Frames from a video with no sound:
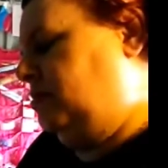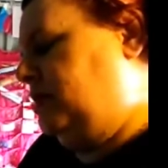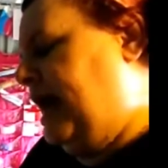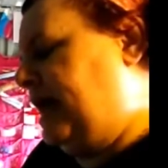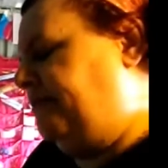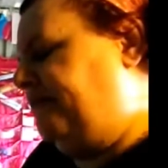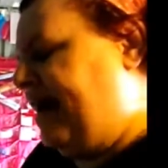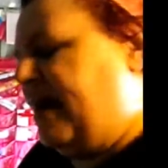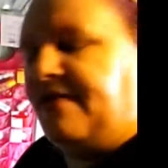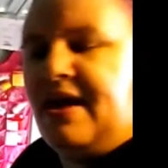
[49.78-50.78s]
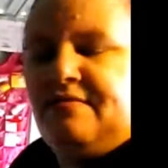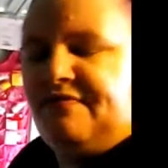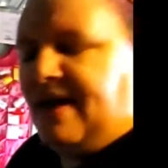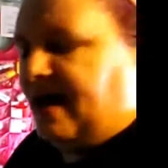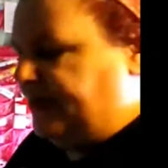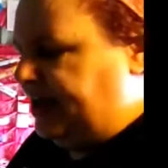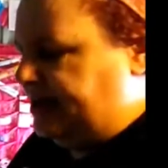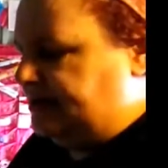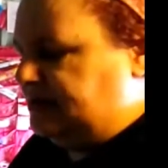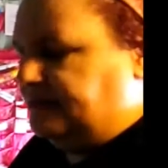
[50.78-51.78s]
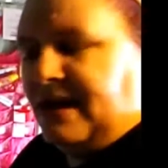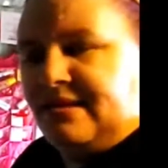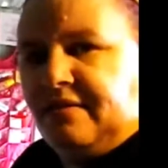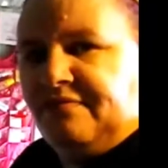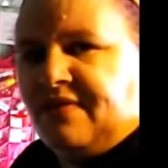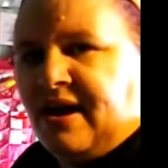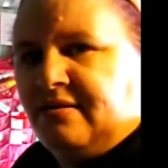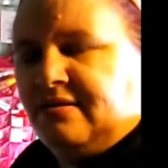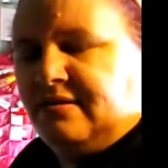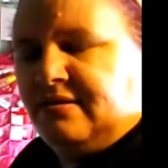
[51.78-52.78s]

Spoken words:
9 5/8 by 9 5/8.